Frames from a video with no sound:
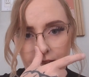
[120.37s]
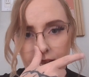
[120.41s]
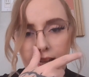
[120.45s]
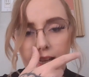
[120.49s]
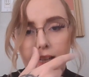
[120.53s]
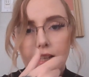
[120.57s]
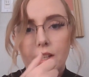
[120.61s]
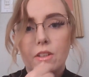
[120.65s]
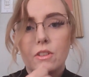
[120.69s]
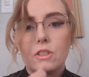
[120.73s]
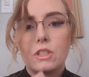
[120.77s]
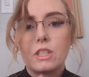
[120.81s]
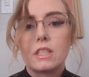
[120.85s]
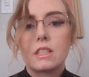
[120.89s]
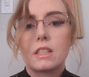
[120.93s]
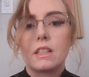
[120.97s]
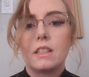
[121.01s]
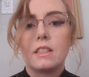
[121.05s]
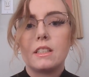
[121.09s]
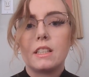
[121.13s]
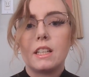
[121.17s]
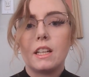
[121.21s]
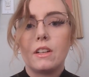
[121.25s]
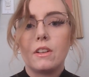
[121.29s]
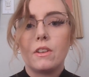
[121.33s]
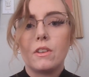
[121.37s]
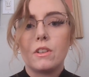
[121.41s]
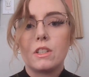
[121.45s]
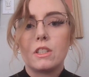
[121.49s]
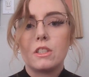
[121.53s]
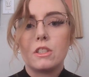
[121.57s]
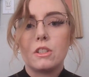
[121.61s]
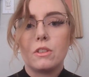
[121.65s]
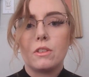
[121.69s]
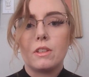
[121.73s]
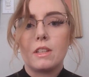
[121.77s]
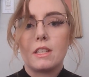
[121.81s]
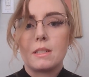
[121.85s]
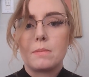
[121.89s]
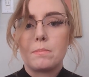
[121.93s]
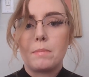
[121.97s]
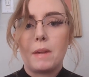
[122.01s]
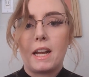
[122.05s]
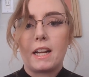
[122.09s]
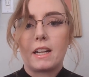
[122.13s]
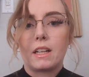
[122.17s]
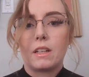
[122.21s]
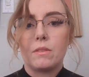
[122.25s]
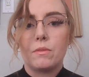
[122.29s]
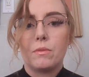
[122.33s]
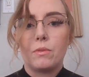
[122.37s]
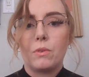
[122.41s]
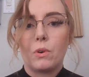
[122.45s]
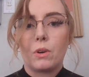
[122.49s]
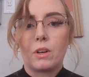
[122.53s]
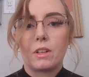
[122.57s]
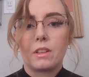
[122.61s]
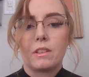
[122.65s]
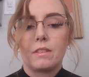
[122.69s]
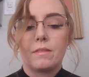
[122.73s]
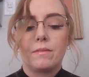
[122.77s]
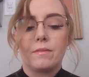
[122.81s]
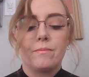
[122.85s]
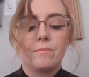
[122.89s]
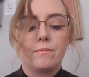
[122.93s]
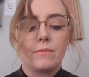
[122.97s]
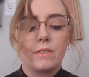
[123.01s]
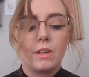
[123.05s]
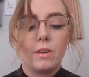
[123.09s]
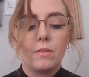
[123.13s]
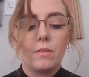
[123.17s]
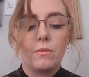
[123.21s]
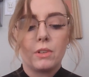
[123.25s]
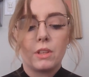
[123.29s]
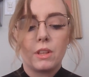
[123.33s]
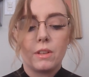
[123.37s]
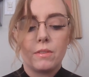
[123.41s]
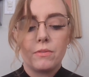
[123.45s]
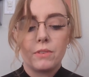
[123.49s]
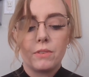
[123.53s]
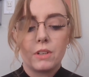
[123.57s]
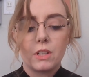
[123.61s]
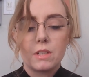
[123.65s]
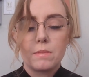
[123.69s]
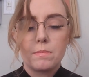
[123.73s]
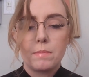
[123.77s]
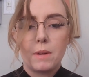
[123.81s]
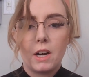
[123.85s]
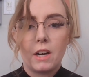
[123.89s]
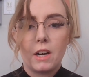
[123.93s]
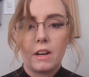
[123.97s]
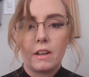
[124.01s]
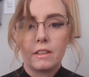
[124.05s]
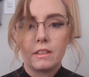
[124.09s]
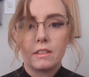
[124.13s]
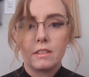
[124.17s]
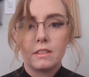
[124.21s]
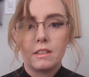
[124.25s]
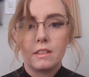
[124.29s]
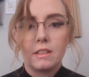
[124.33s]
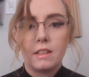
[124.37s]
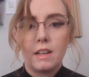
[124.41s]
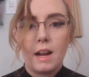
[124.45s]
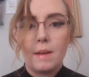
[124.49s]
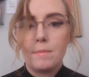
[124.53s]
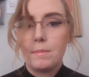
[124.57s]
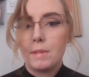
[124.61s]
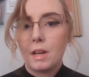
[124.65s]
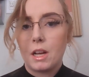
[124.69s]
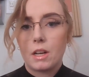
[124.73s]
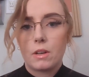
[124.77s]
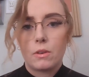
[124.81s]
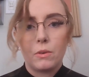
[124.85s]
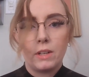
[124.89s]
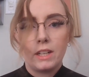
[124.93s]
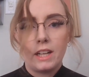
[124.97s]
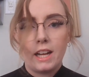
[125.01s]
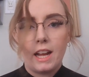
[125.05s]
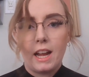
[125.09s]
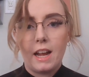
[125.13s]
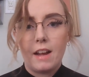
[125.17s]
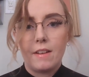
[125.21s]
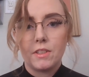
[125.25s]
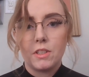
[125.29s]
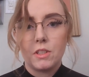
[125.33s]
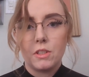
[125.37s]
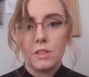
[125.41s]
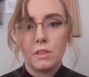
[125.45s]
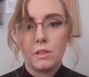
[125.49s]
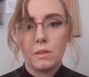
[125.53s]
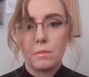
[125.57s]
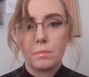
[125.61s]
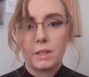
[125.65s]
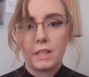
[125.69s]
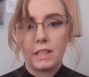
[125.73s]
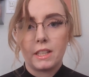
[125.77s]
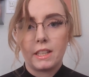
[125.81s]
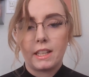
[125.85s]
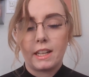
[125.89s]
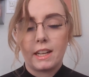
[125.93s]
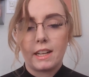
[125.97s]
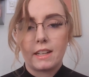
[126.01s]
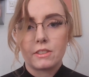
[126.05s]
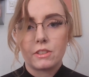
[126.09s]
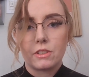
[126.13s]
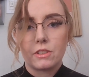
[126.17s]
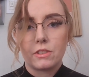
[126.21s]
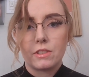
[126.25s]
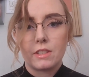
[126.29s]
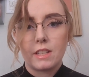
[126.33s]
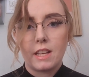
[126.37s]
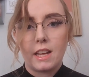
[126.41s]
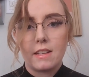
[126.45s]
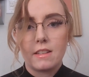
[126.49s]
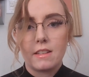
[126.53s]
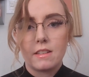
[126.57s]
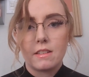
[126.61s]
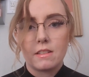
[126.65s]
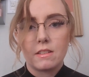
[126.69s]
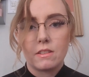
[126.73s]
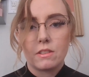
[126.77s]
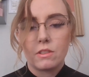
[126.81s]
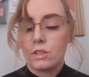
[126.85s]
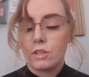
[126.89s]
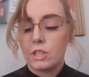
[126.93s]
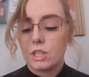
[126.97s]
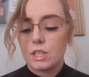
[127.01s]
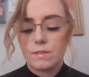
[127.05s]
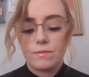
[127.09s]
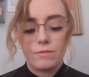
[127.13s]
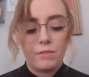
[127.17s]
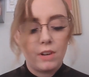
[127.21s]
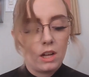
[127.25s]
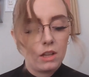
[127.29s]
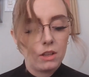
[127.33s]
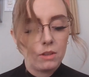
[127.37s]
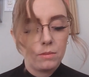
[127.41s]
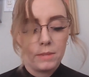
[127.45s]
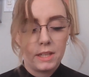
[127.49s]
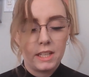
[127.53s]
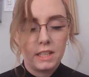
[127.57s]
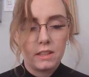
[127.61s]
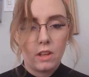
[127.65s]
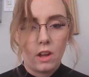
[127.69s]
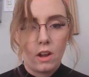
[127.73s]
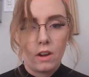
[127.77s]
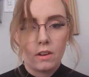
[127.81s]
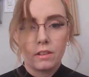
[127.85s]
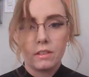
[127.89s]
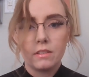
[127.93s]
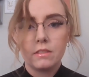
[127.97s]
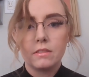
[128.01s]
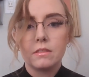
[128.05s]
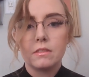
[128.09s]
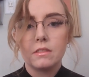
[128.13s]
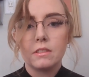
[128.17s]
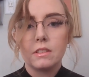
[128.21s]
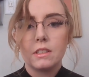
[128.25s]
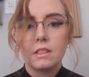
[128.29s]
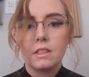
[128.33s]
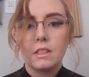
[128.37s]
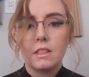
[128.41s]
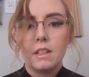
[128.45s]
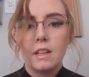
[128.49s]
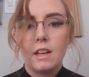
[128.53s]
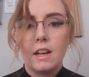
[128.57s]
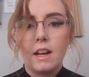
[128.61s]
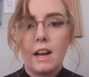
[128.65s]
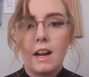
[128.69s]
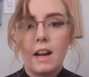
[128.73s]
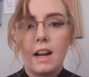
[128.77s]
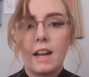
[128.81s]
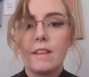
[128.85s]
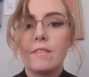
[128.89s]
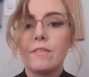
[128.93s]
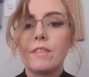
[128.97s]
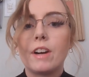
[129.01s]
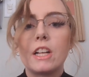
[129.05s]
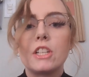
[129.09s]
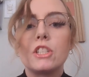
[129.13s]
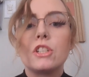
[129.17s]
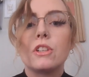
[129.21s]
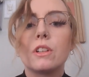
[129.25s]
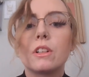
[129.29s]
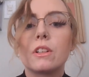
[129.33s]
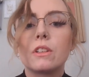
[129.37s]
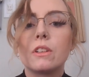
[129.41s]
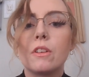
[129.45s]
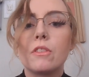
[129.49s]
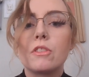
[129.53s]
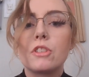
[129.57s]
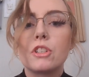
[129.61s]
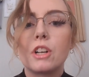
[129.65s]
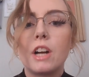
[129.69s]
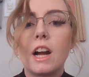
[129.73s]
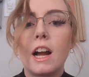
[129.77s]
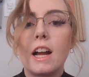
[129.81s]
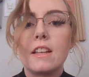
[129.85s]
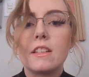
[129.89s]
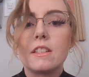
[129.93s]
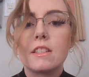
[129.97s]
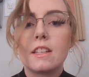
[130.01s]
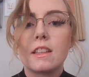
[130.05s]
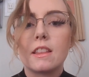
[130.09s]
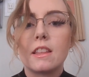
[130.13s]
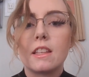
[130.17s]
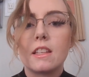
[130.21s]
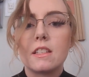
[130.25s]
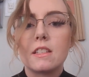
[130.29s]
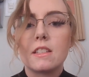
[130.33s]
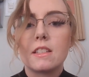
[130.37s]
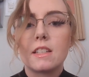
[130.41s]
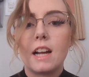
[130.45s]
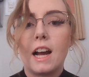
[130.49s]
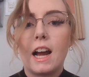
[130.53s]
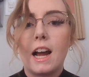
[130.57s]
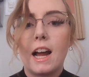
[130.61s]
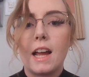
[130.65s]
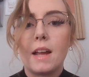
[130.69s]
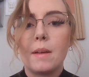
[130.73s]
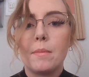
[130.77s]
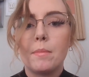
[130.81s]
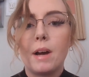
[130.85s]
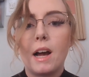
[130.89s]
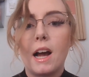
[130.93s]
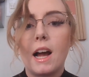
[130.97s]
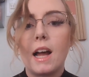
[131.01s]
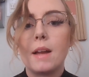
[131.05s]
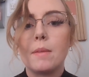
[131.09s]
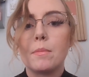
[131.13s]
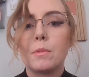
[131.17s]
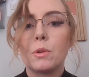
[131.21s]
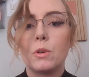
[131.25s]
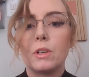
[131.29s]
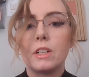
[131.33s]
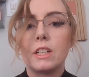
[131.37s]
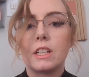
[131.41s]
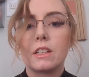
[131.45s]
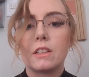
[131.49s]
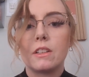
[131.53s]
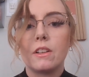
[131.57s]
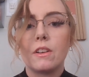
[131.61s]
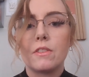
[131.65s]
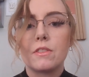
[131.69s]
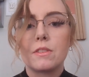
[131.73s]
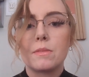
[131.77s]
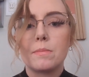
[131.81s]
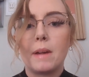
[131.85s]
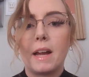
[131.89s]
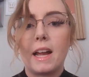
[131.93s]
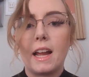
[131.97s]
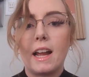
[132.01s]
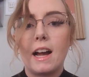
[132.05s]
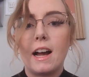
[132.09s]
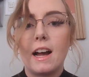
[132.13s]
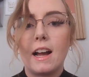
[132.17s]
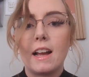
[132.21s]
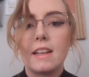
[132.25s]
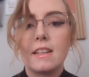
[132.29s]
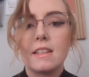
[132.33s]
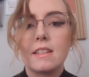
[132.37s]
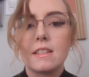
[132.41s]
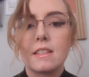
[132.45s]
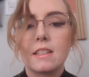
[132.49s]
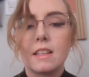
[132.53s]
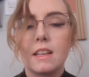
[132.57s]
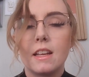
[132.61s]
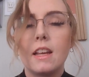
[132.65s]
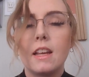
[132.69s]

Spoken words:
And you just continue to do this back and forth. For the first part, I'm not going to have you do the breathing exercise, so just follow me along. I invite you to close your eyes at this time. I am going to close my eyes.